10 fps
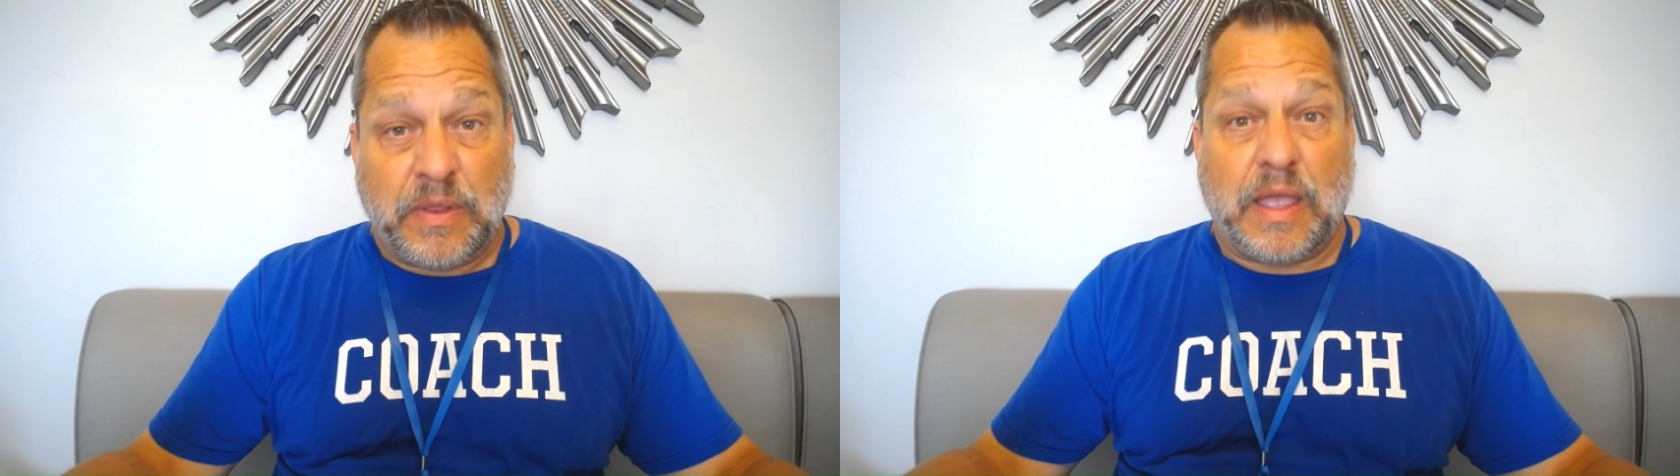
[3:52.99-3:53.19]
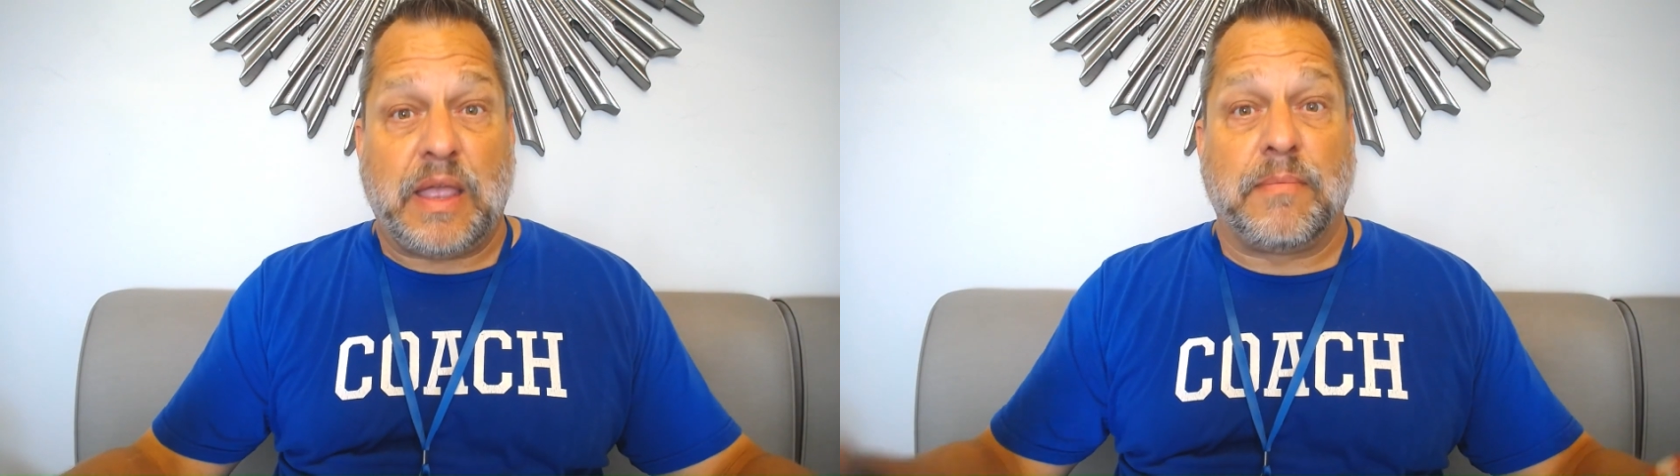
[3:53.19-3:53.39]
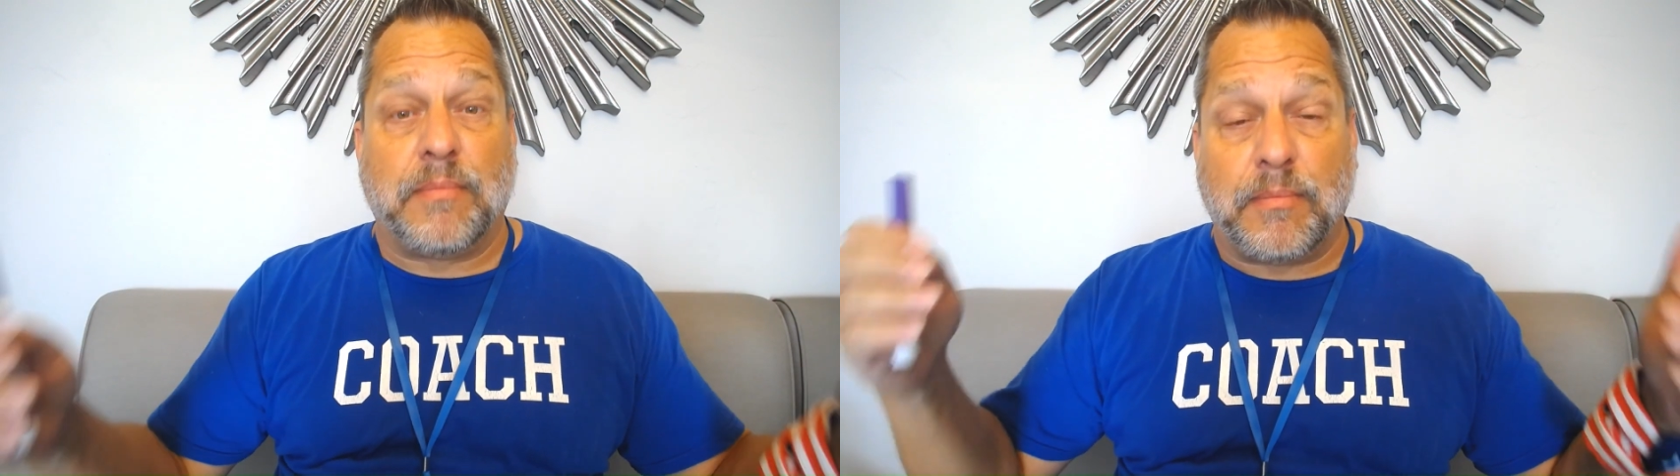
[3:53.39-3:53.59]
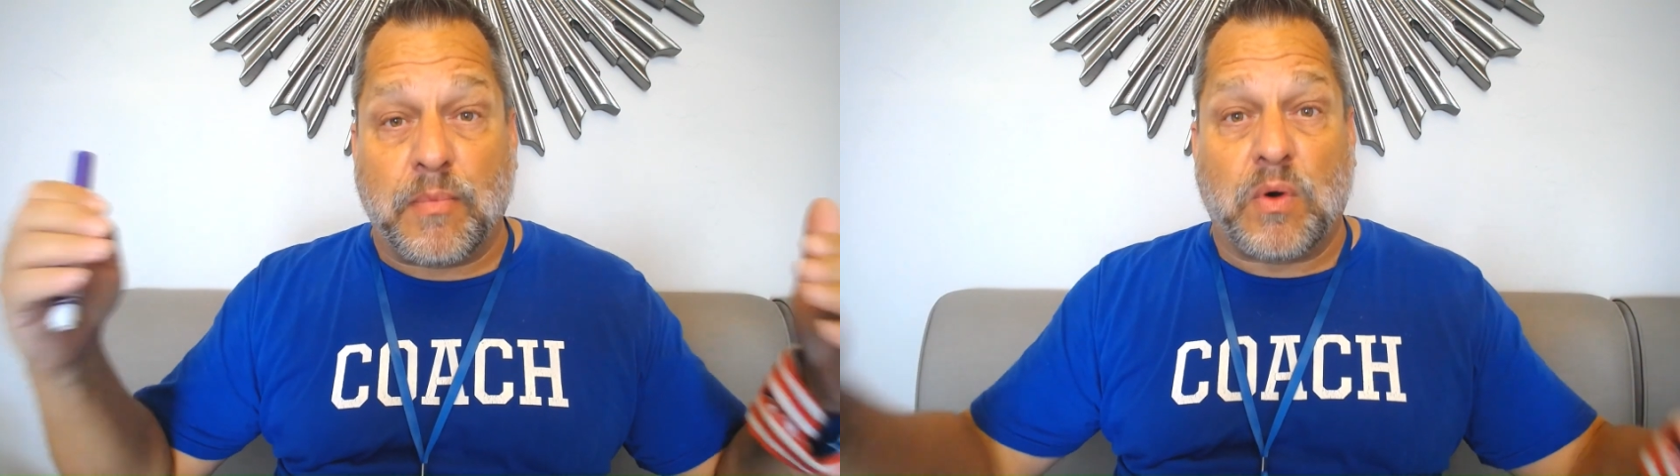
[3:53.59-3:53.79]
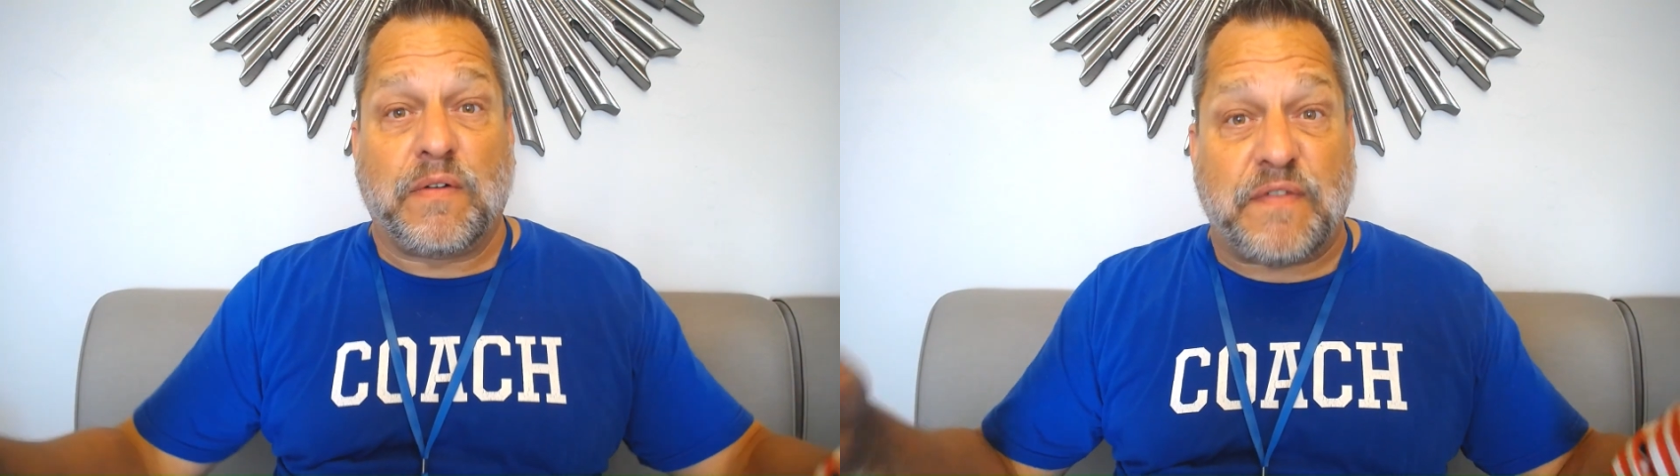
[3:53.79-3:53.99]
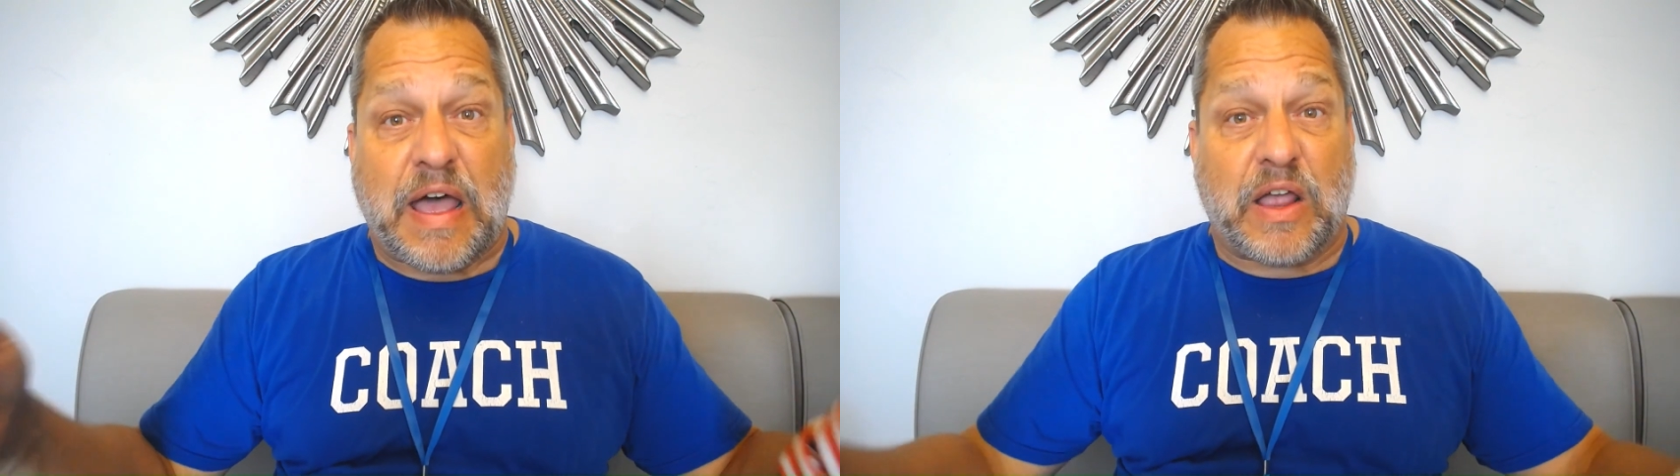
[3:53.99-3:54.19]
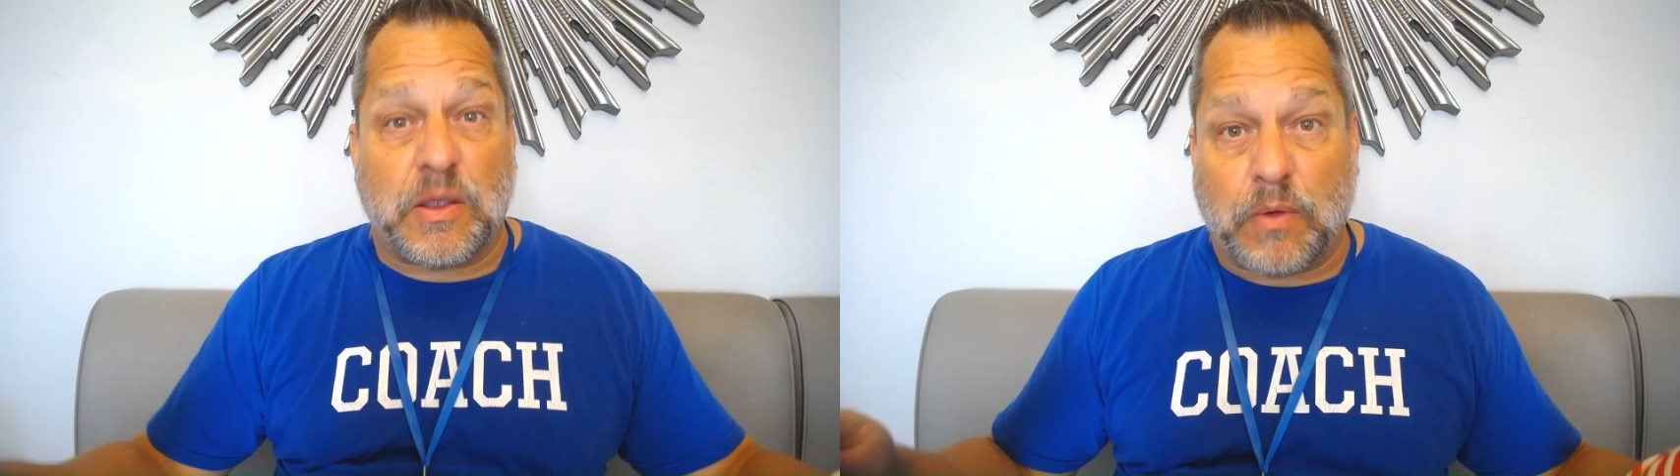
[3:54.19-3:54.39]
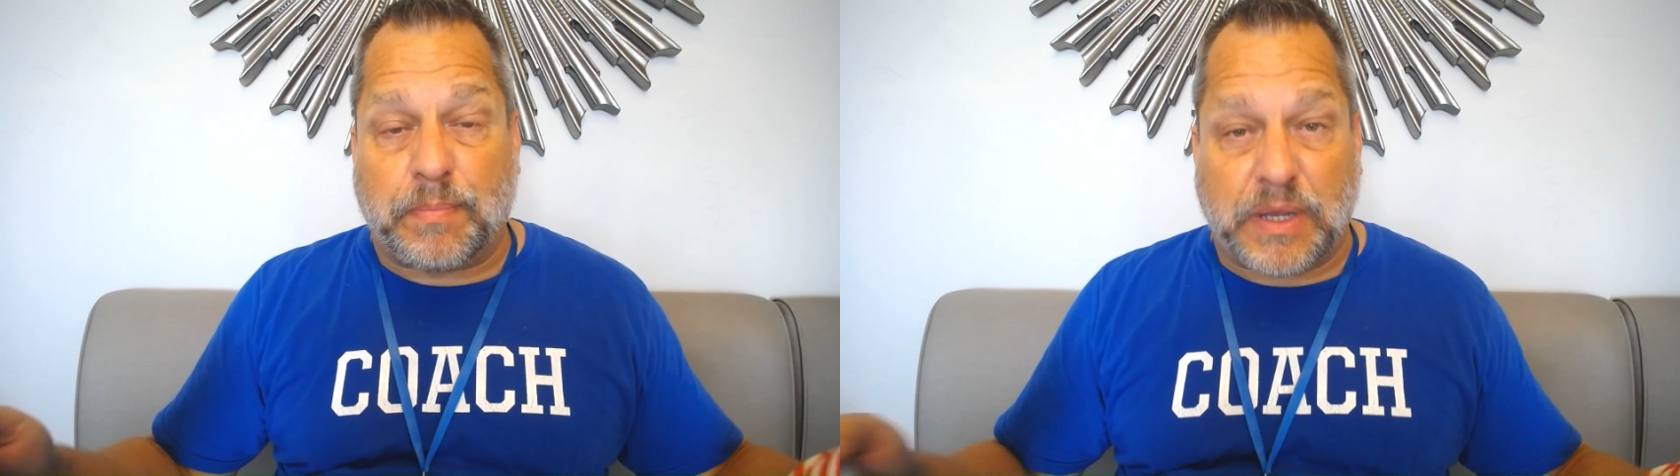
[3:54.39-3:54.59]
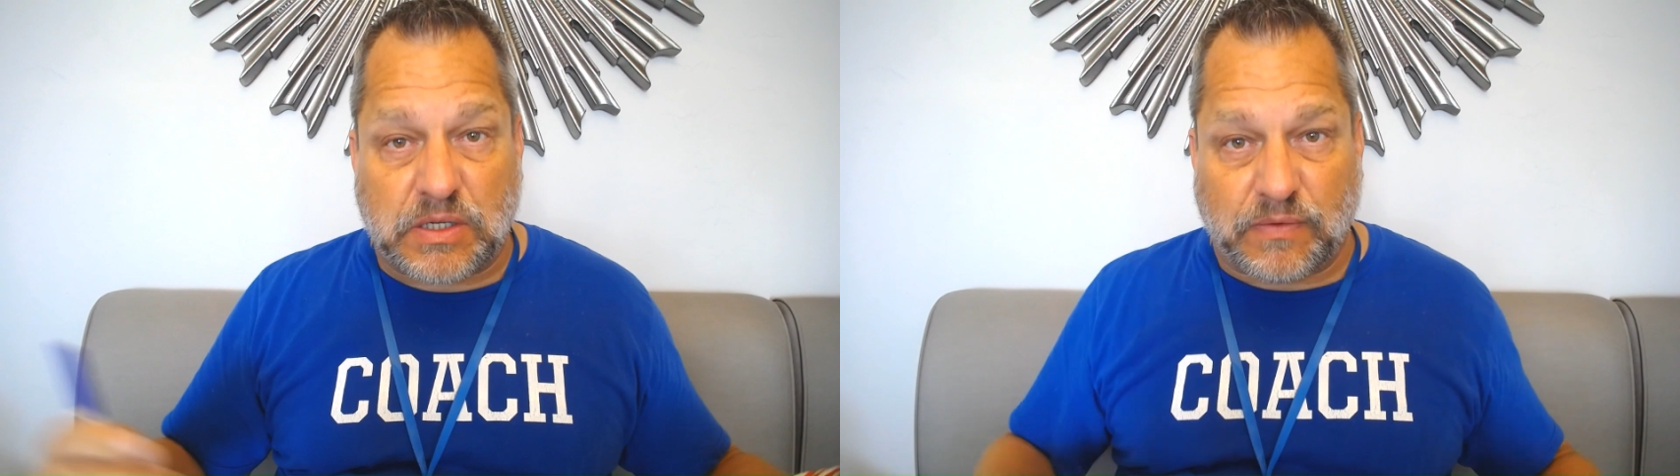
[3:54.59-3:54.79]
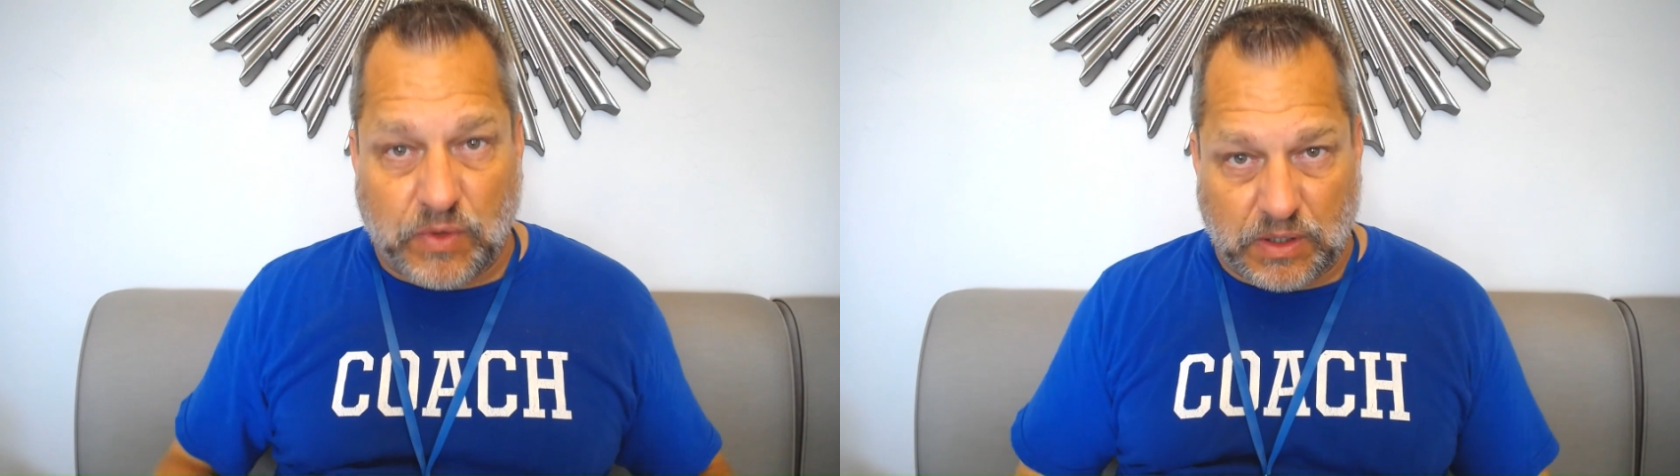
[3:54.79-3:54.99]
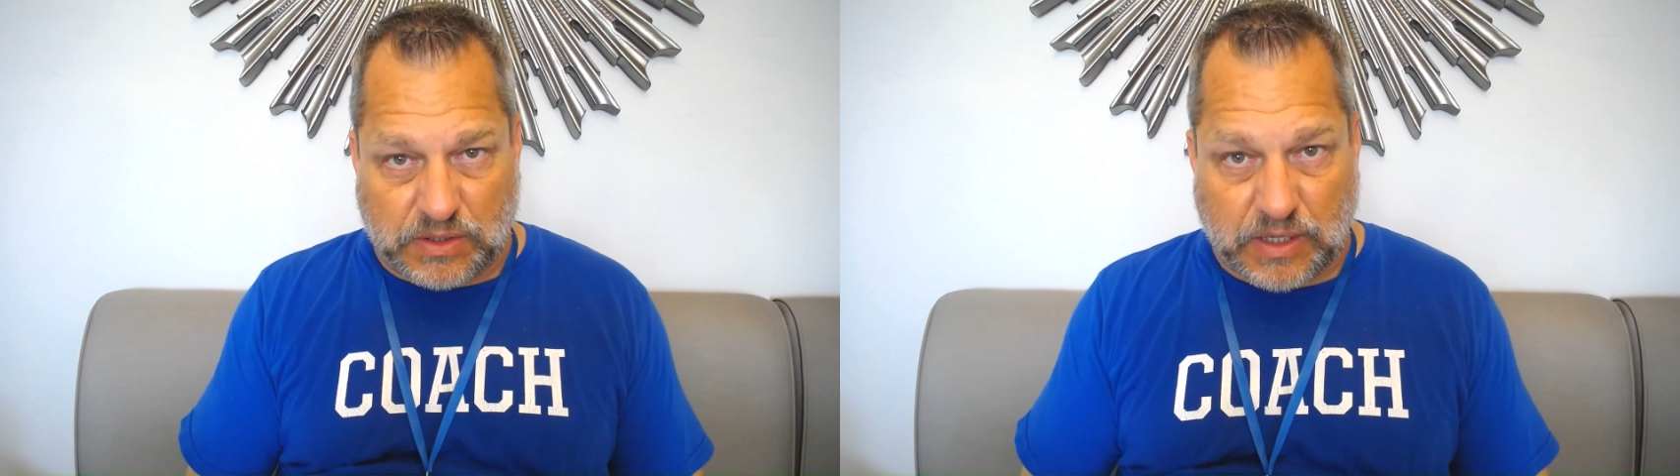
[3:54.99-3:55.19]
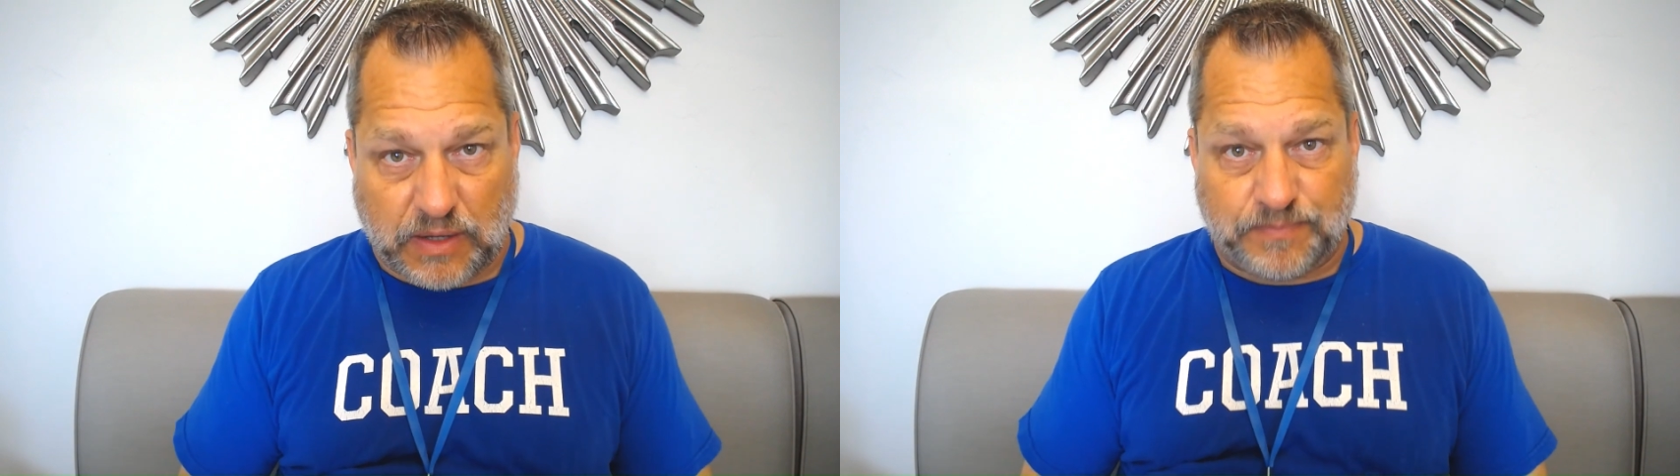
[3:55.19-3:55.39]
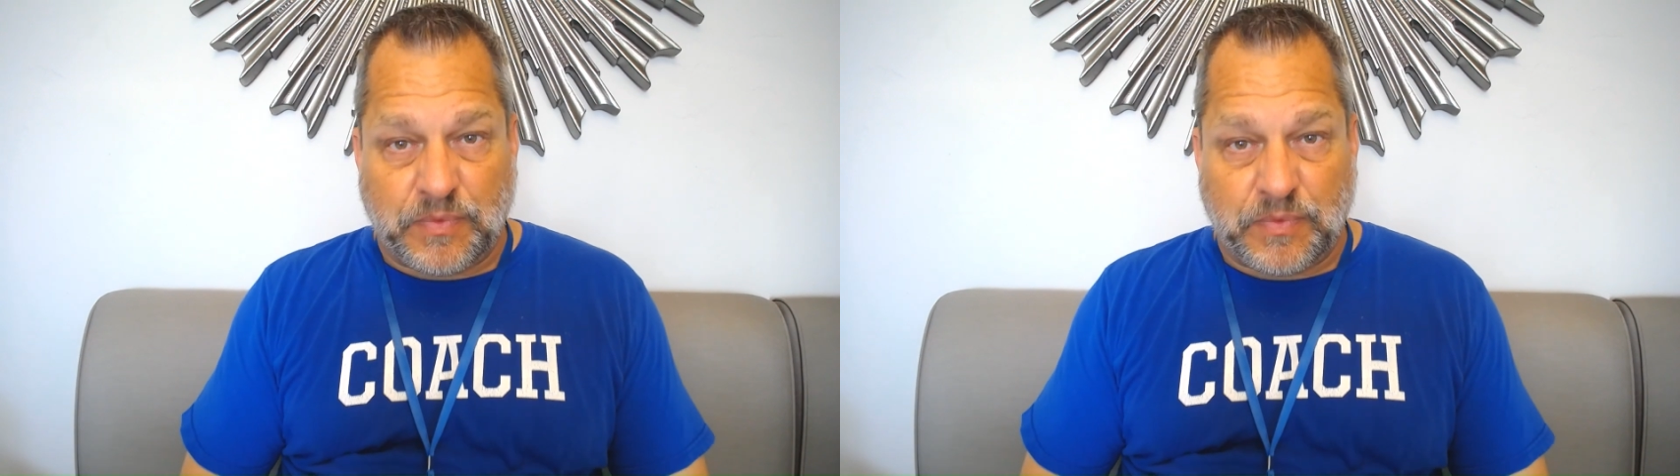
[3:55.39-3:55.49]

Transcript: a more valuable piece of real estate.